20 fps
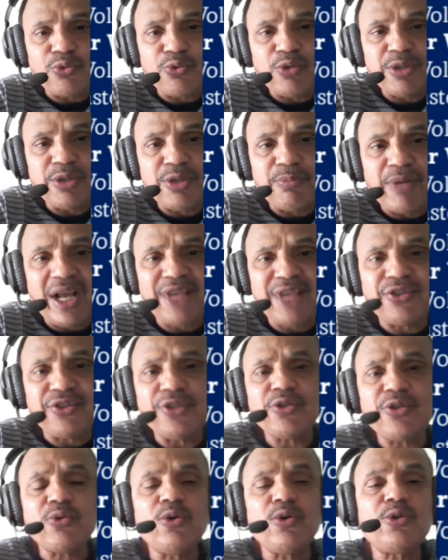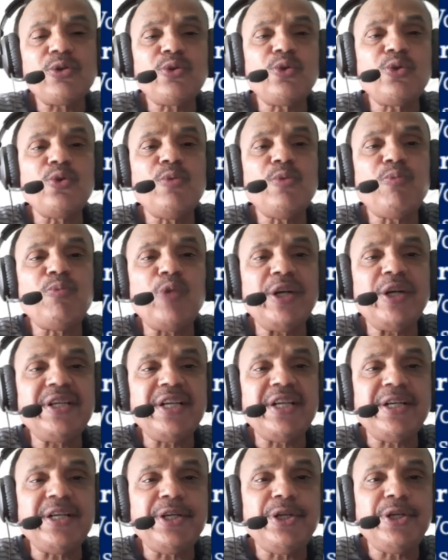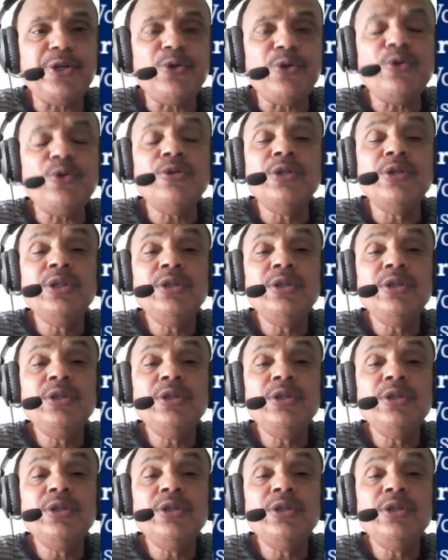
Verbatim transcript: One brass is equal to two point eight two